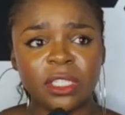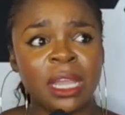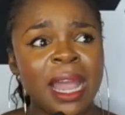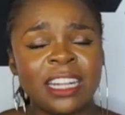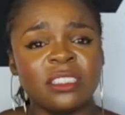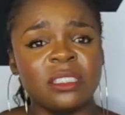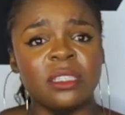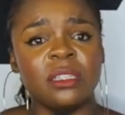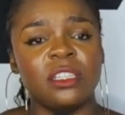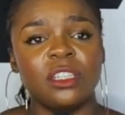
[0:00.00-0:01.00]
I just think,
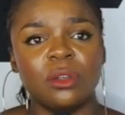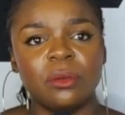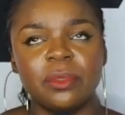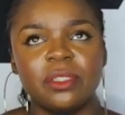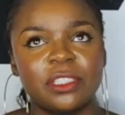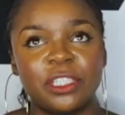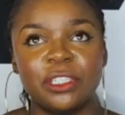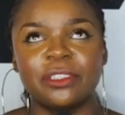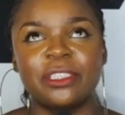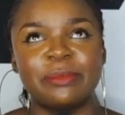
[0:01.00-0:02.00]
so
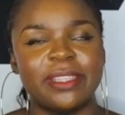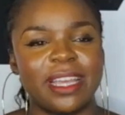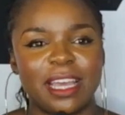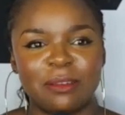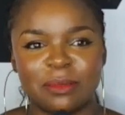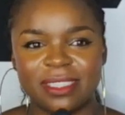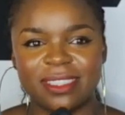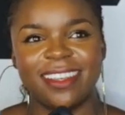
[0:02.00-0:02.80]
sometimes